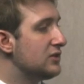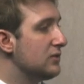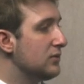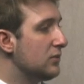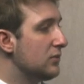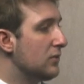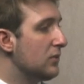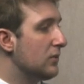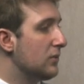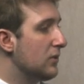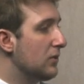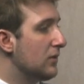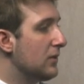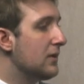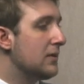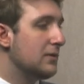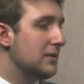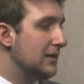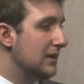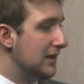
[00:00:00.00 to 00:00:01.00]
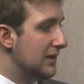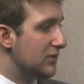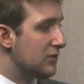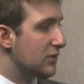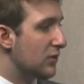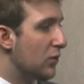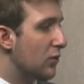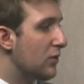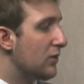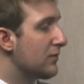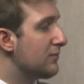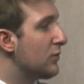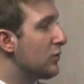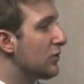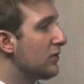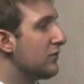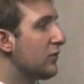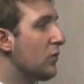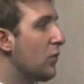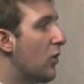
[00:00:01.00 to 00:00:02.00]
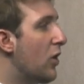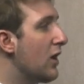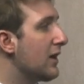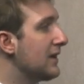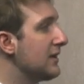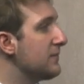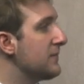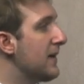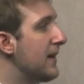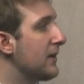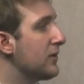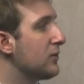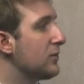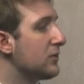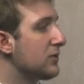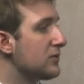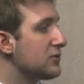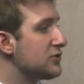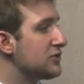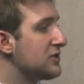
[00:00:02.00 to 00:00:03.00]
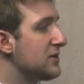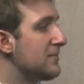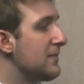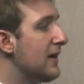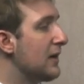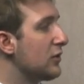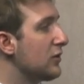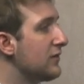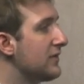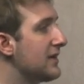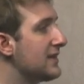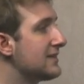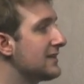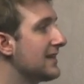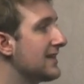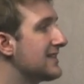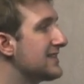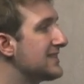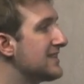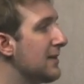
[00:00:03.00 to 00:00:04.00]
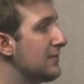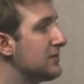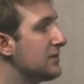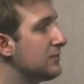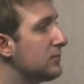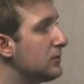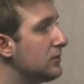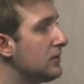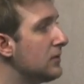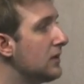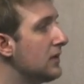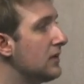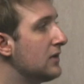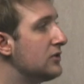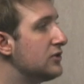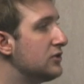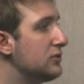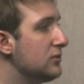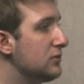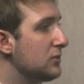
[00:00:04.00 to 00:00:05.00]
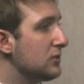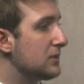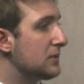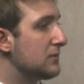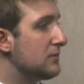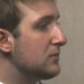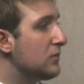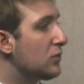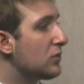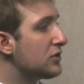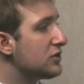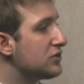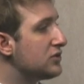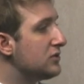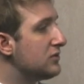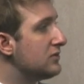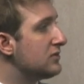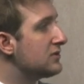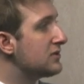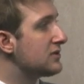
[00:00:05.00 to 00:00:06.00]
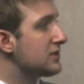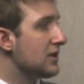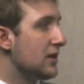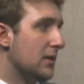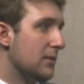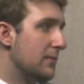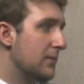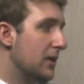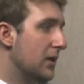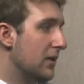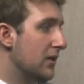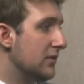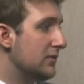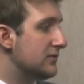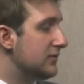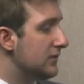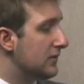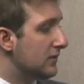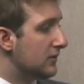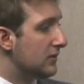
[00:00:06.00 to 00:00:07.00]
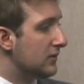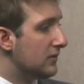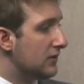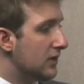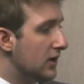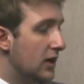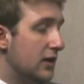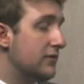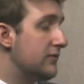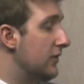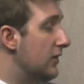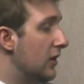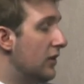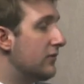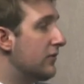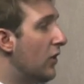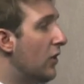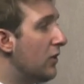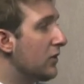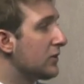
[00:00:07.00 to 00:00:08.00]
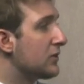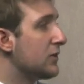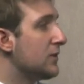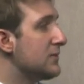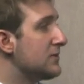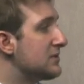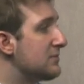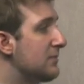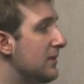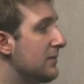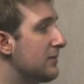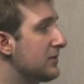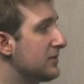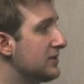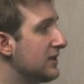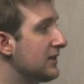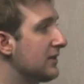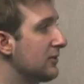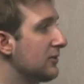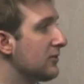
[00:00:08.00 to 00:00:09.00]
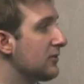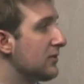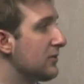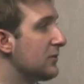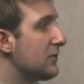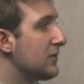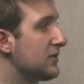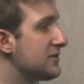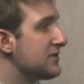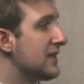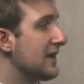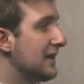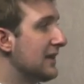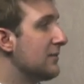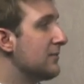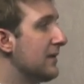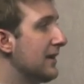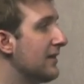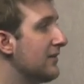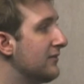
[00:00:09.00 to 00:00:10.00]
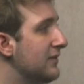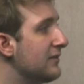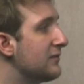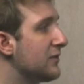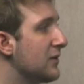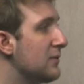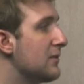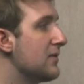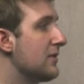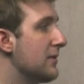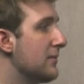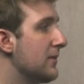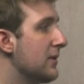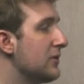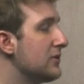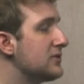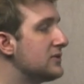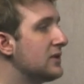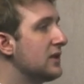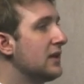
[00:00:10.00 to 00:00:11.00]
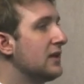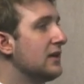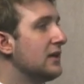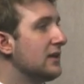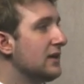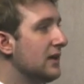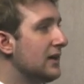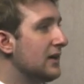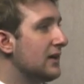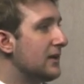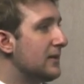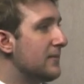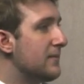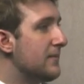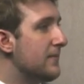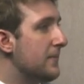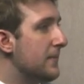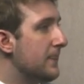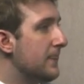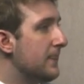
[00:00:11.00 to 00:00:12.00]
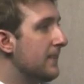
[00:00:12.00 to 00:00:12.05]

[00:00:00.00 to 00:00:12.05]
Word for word: to either or more of a walk-in model or just a model that's acceptable to more students um, of of, of all groups, but particularly the ones that can benefit from it the most. Um,